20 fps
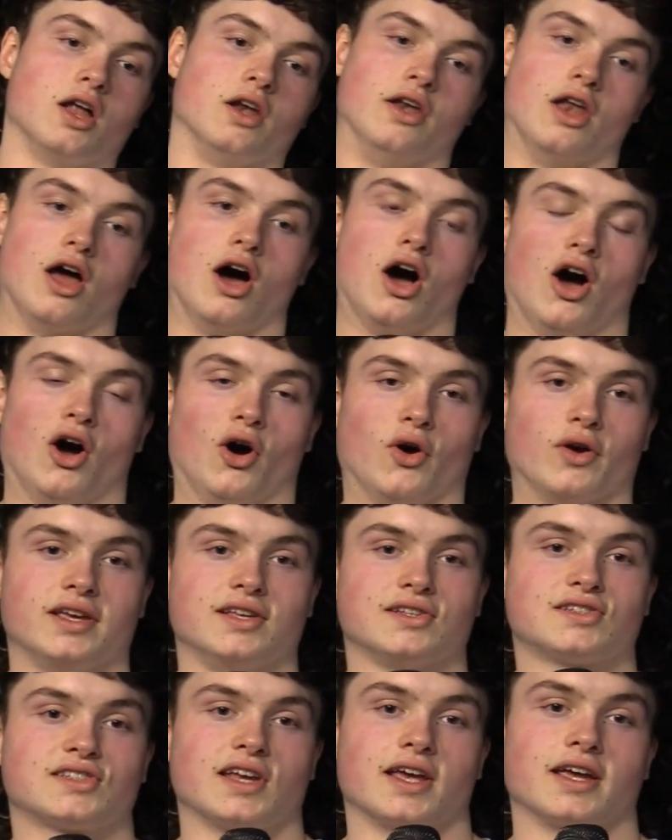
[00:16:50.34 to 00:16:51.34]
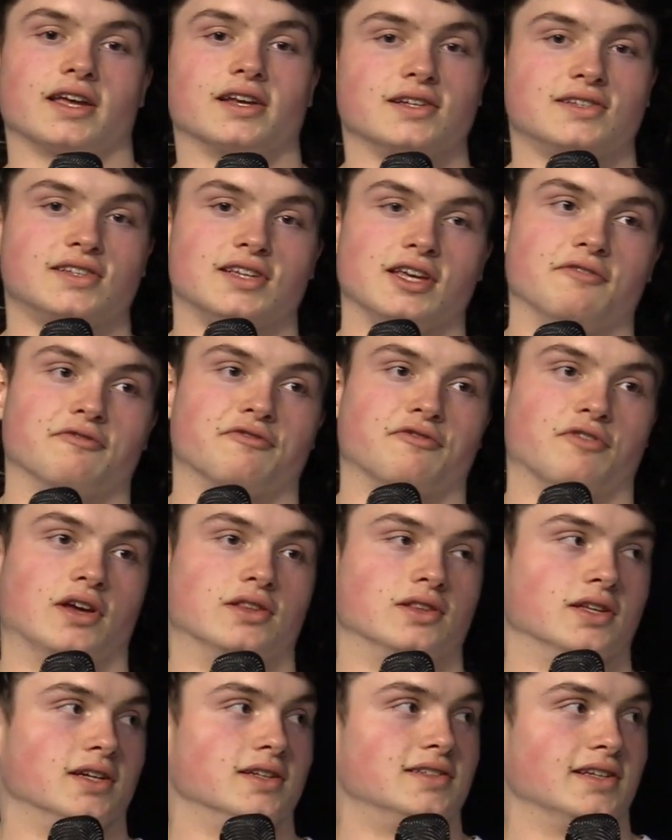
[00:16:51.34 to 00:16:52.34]
it's no, possible. he's taking a team
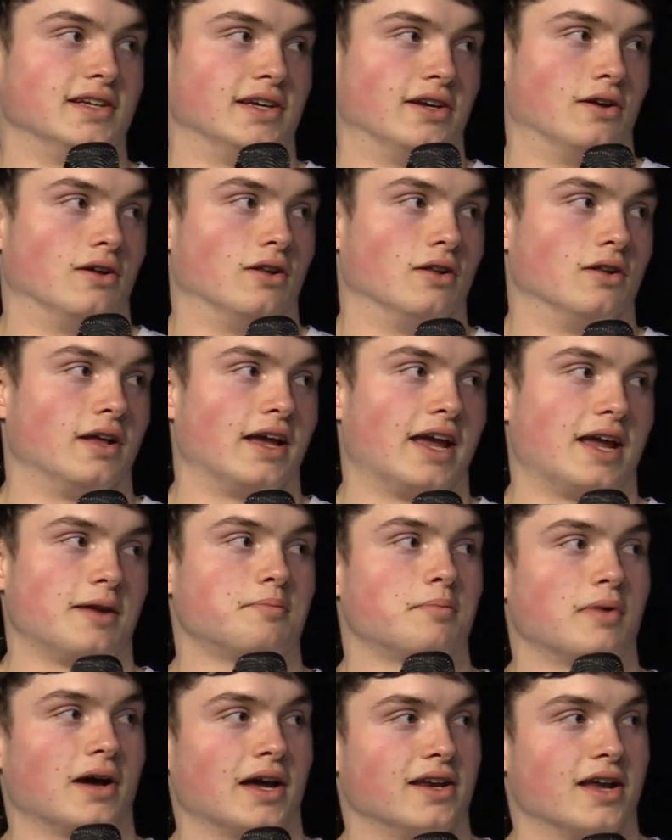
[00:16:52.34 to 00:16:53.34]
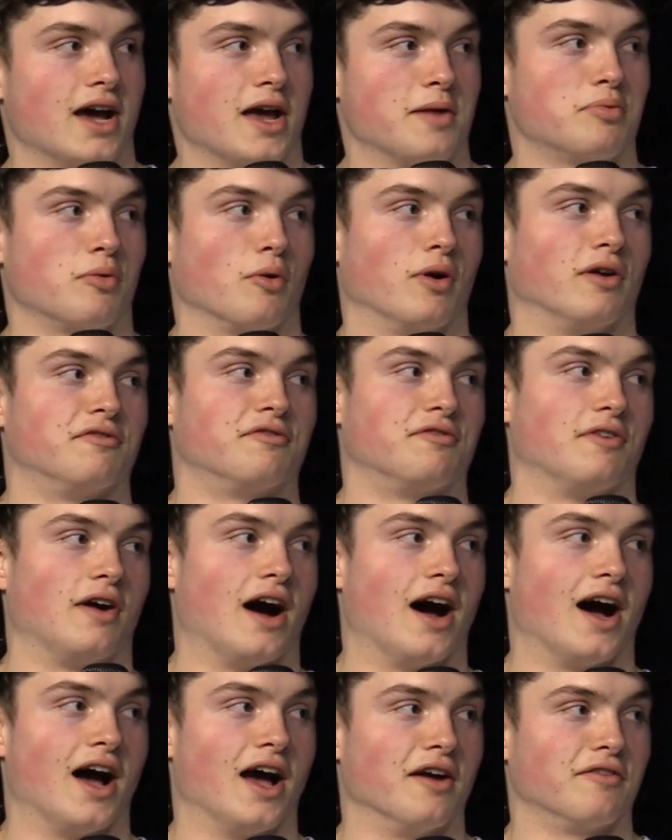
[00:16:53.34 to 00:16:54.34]
friendly deal, eight by nine point
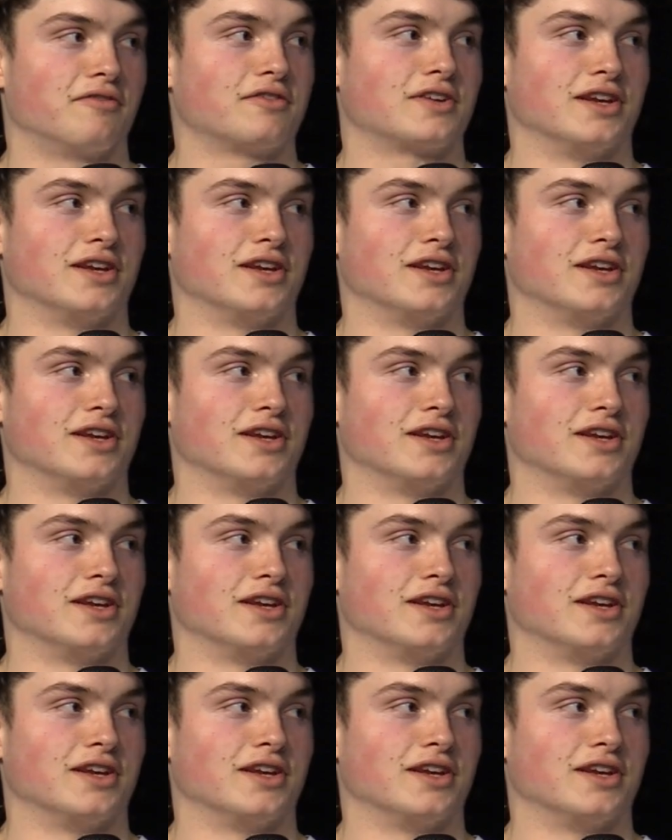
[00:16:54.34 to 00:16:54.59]
five.